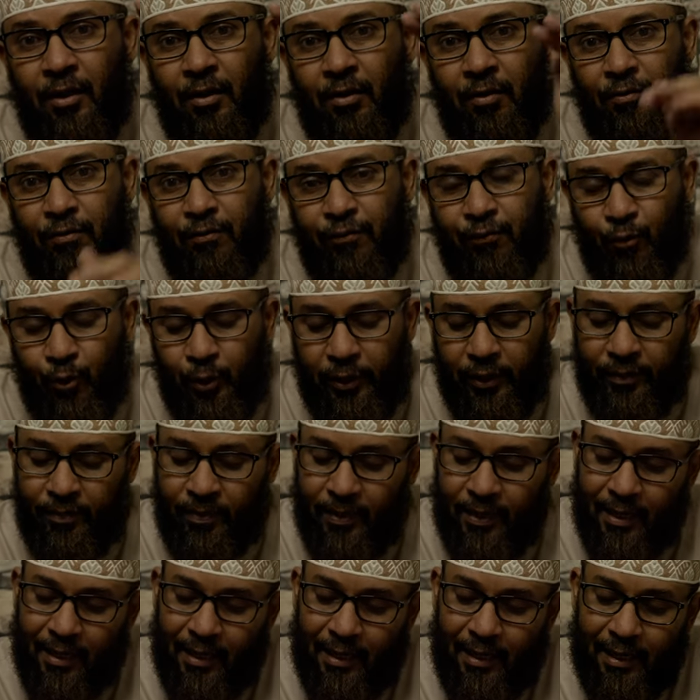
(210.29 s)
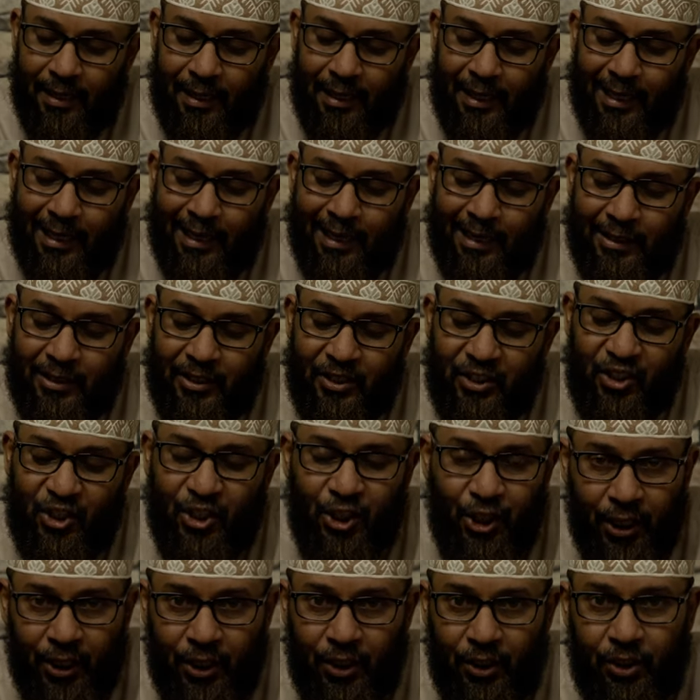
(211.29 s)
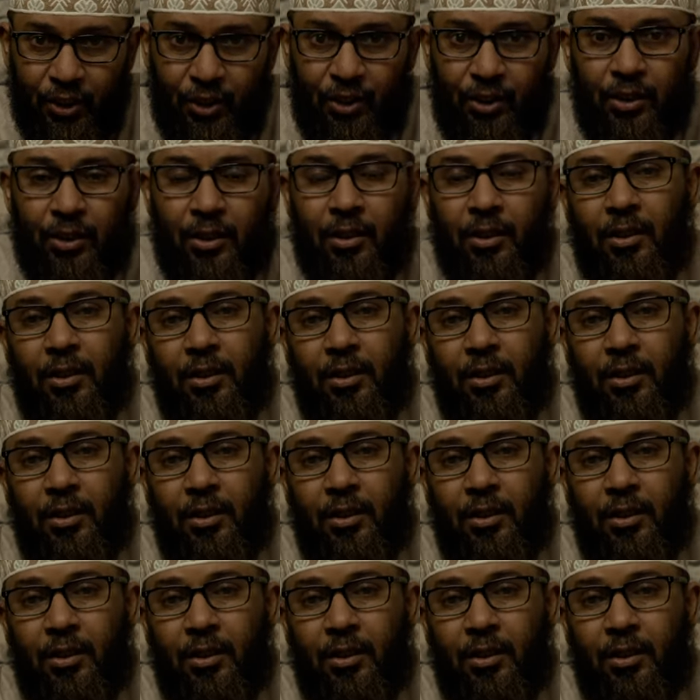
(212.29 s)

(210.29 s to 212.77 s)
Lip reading: fully, and Allah changed